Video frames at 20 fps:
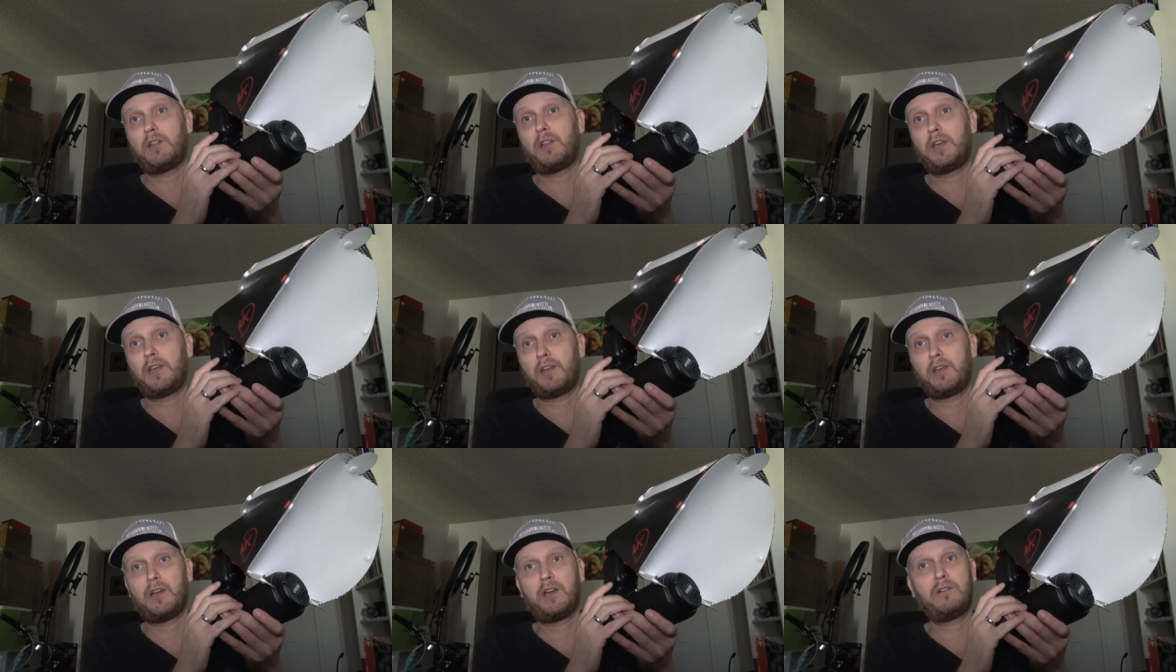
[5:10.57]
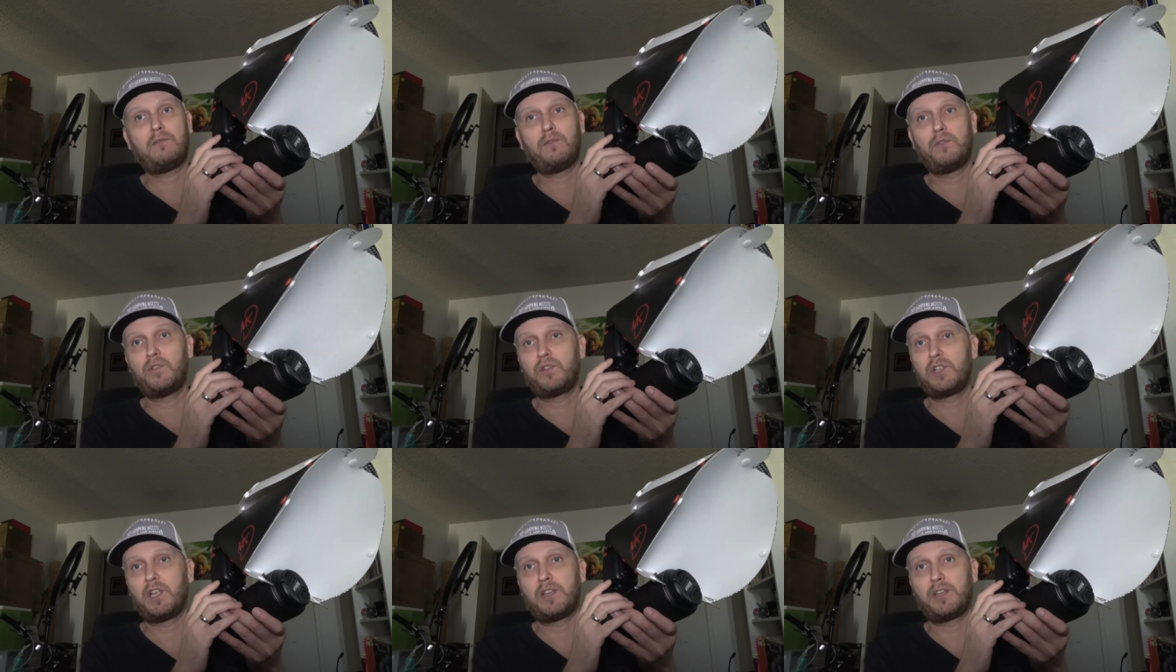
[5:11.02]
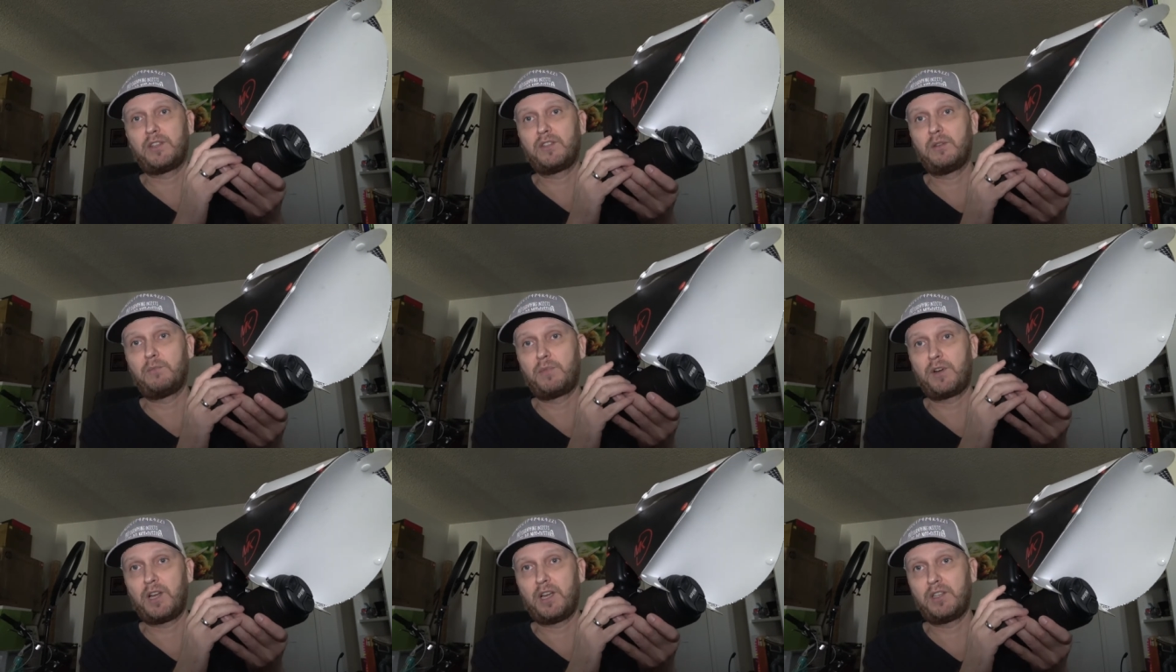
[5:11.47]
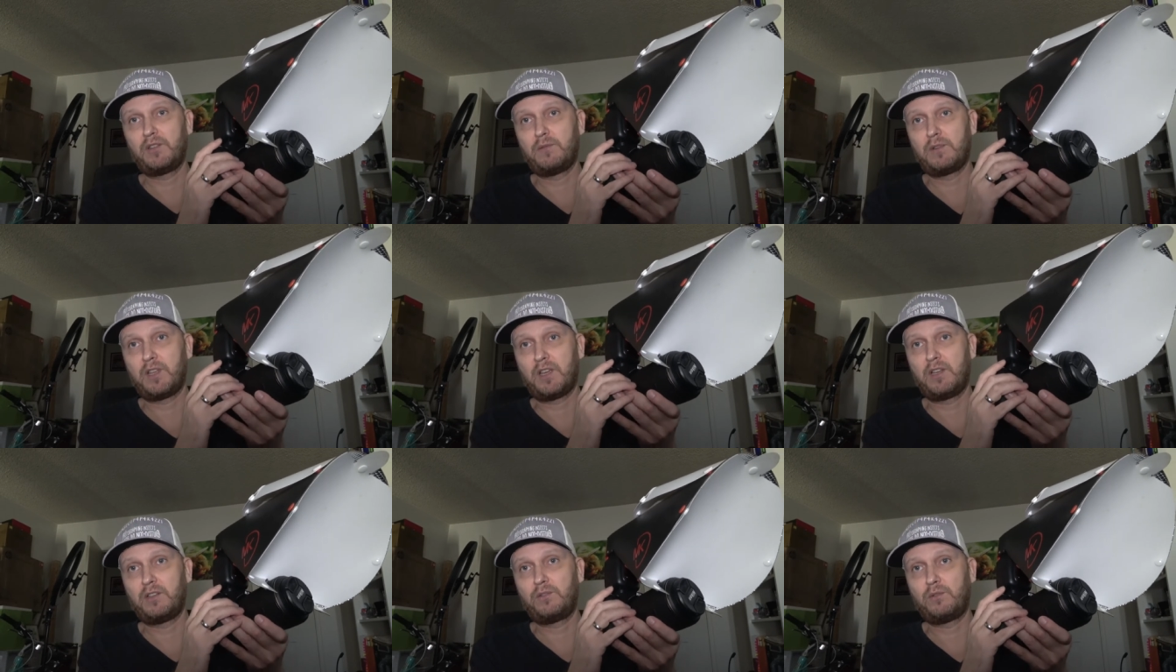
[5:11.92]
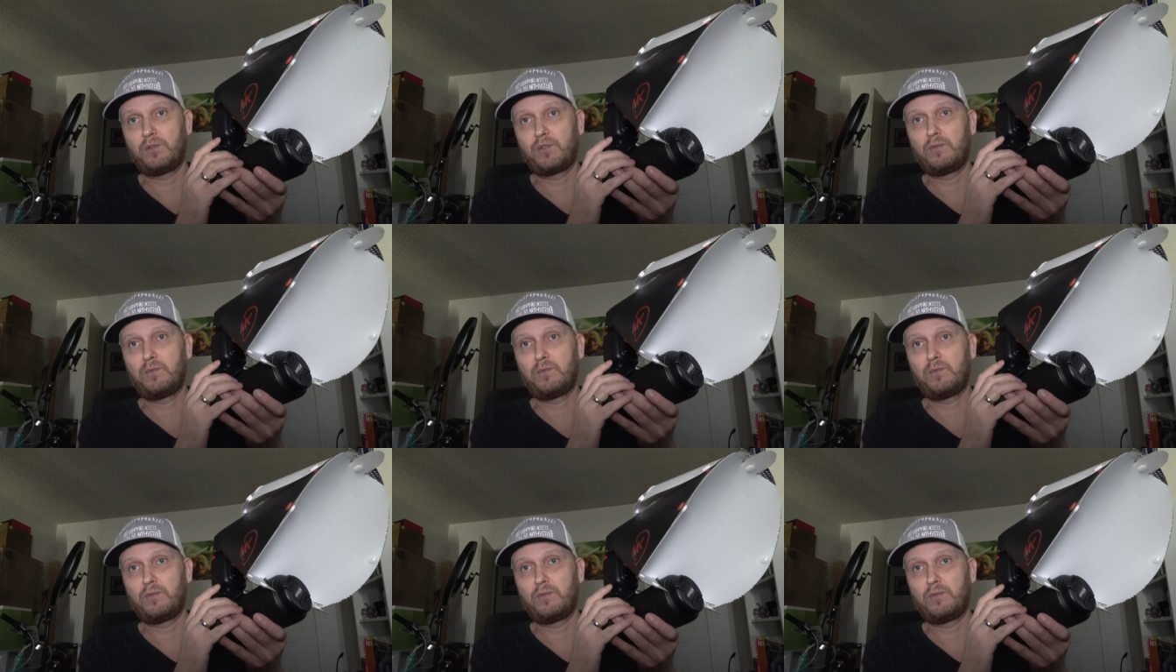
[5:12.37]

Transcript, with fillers: like I was like surprised when I